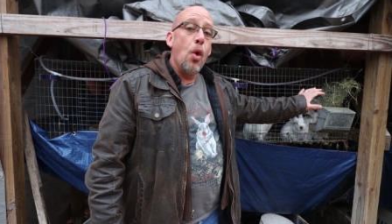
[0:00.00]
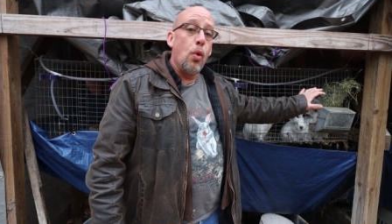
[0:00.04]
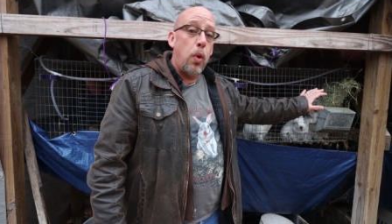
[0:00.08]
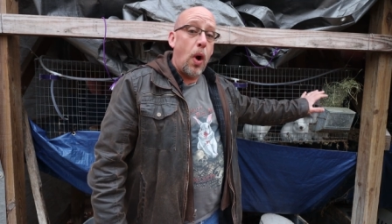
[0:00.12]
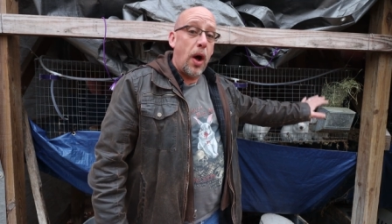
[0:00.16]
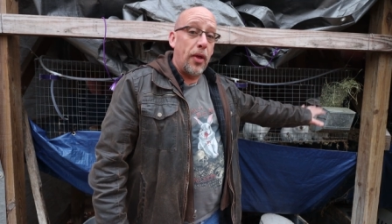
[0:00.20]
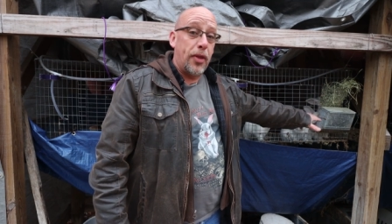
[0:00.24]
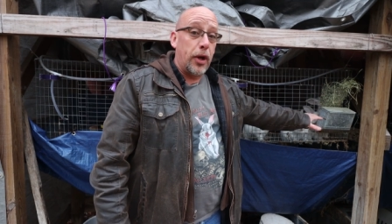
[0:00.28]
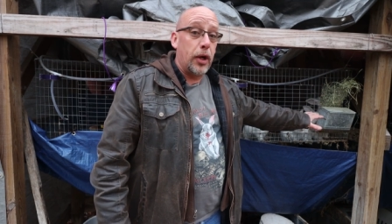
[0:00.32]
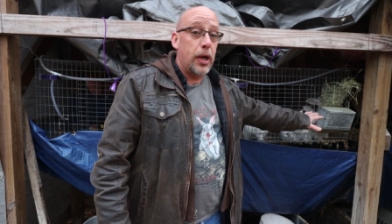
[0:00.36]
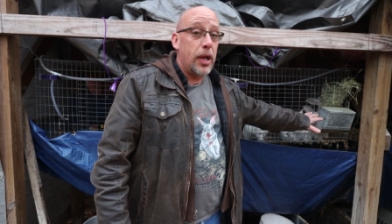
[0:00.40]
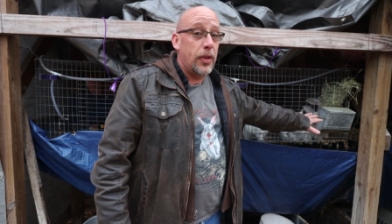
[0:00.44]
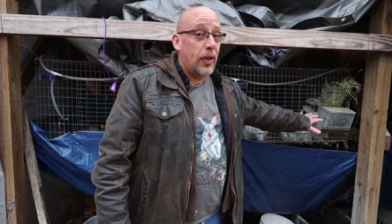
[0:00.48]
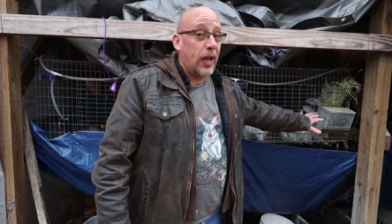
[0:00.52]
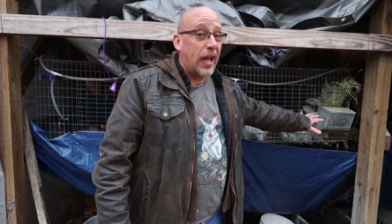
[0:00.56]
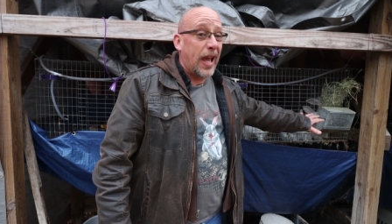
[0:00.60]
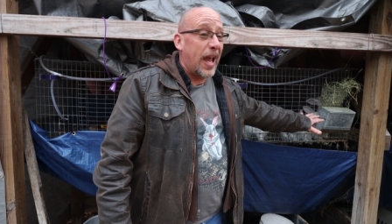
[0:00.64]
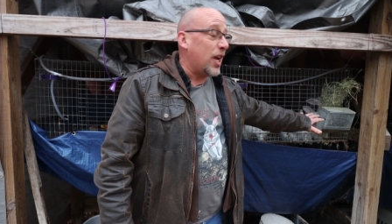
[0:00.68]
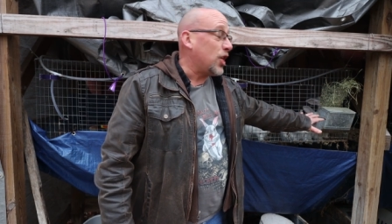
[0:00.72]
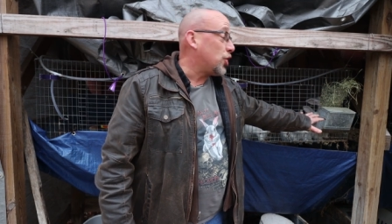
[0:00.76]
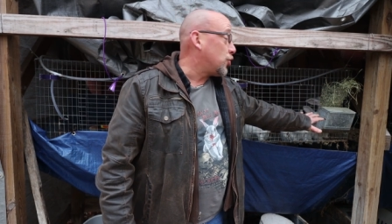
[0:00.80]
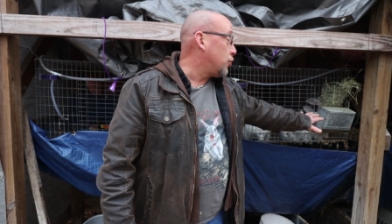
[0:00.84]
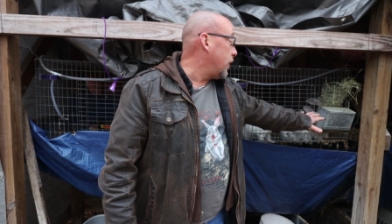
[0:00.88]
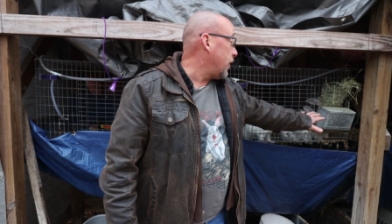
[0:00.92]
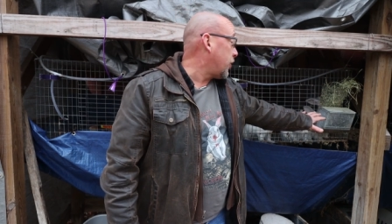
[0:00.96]
while they're in the
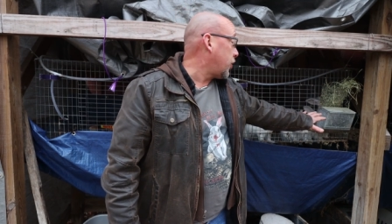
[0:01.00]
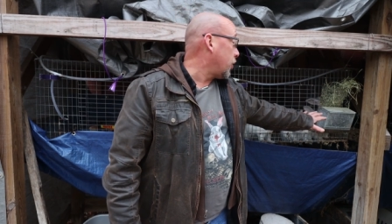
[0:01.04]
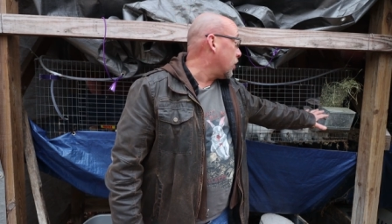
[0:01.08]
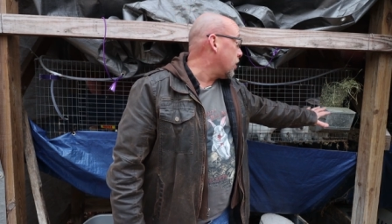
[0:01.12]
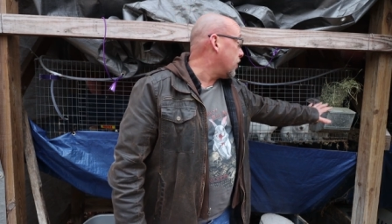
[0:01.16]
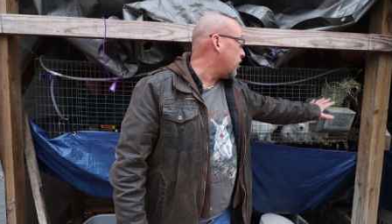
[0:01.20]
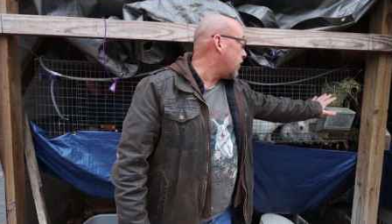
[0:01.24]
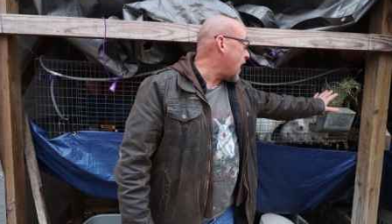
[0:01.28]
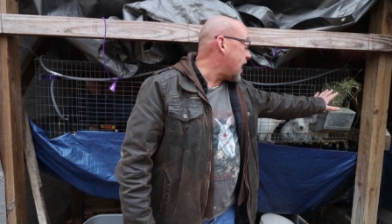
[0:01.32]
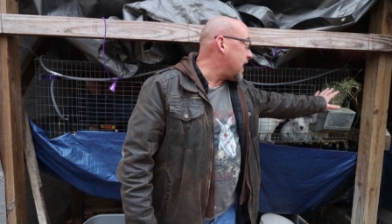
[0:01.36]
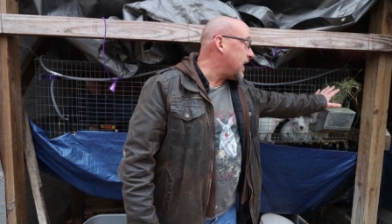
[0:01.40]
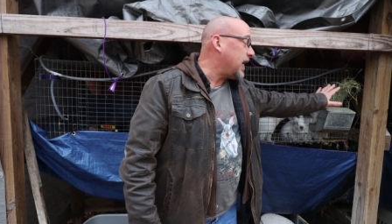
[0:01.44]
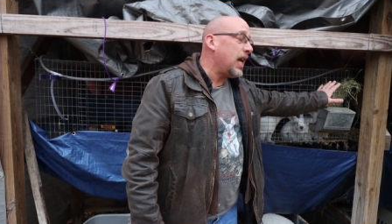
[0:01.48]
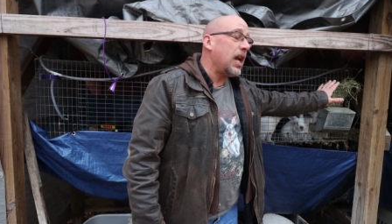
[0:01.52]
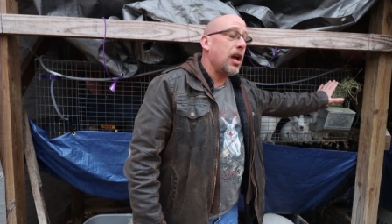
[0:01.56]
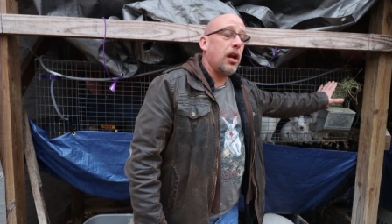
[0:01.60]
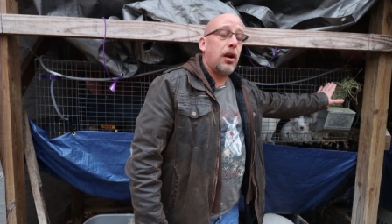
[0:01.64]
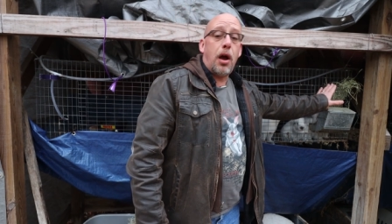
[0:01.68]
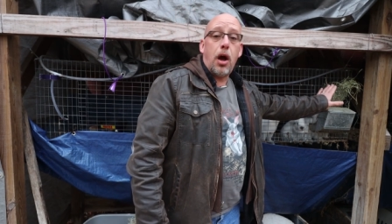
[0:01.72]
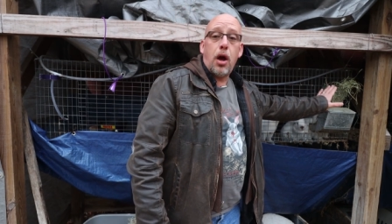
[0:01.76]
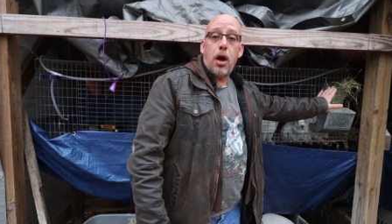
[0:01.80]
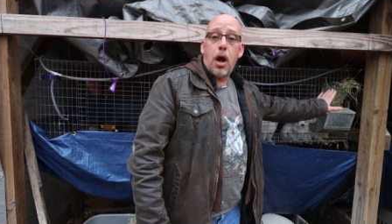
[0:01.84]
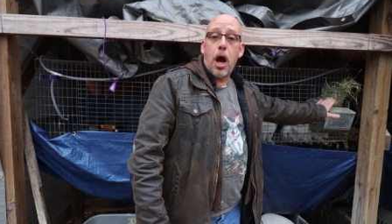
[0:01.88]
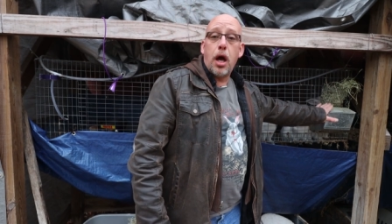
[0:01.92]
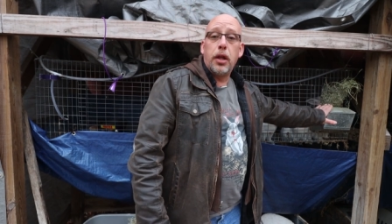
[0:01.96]
cage with her, they
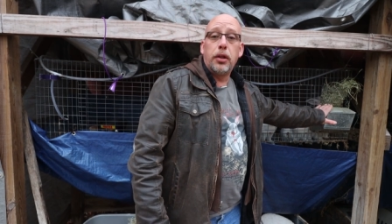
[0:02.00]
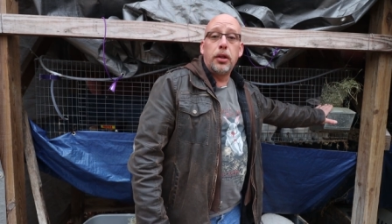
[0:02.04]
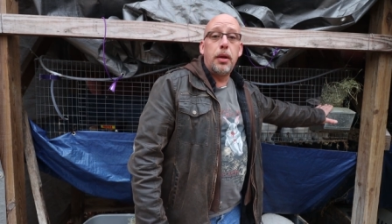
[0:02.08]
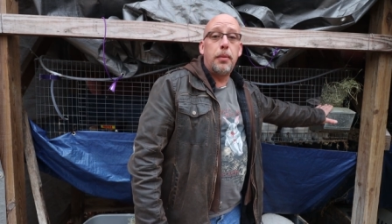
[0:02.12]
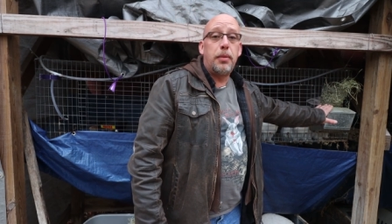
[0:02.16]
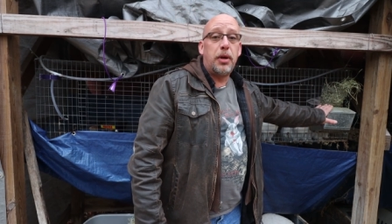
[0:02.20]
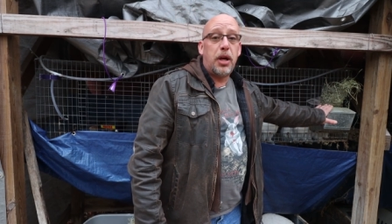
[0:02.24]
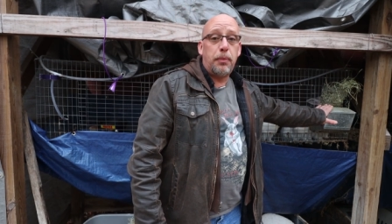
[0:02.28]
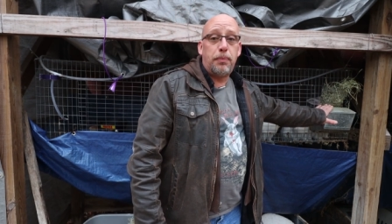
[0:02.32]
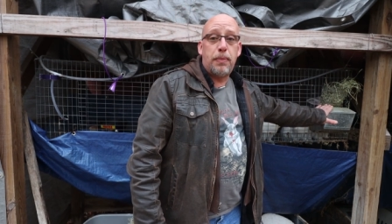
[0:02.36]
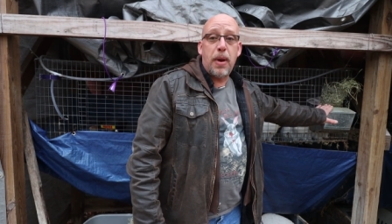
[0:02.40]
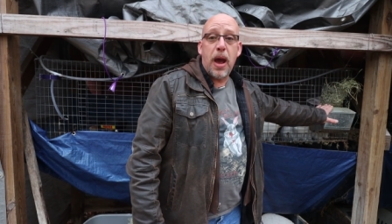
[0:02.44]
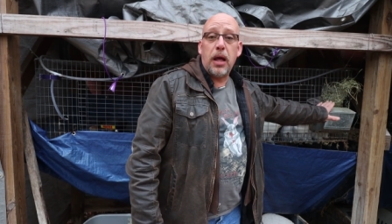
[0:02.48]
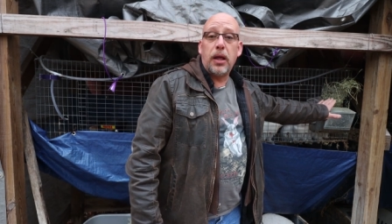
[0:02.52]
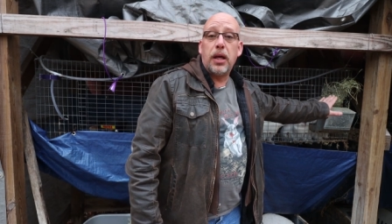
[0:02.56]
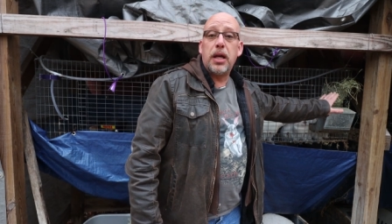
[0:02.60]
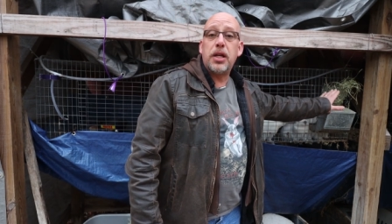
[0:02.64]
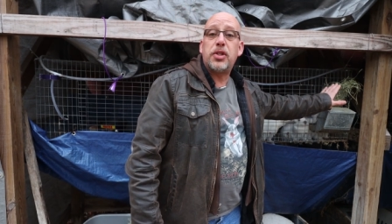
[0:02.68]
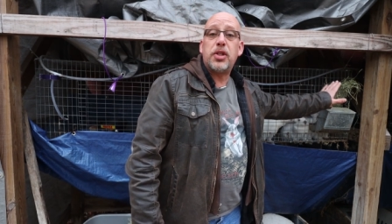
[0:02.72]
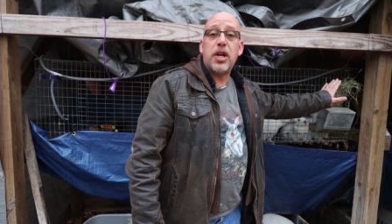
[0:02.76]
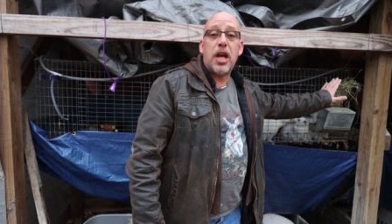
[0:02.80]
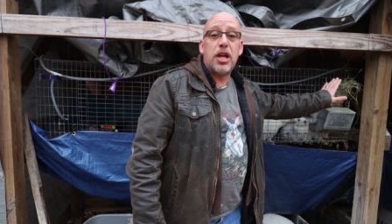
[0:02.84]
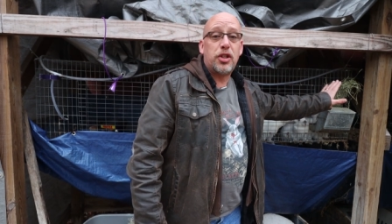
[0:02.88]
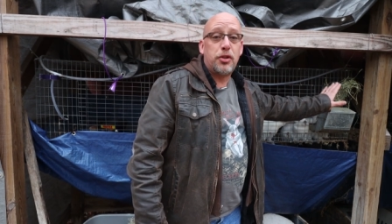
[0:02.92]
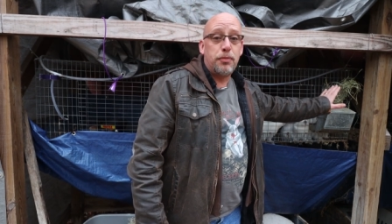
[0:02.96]
get unlimited
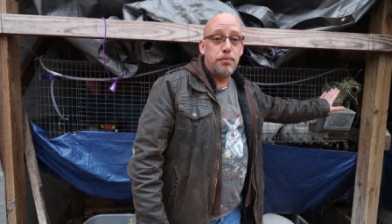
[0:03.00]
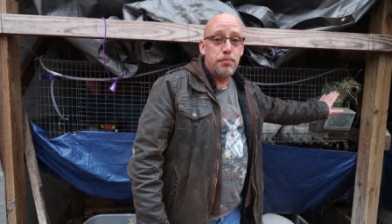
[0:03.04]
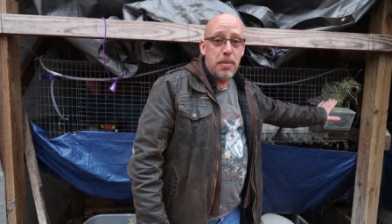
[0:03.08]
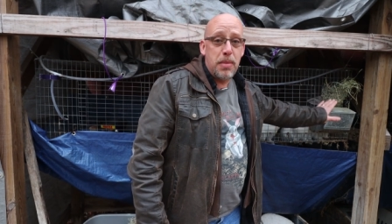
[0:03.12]
pellets, as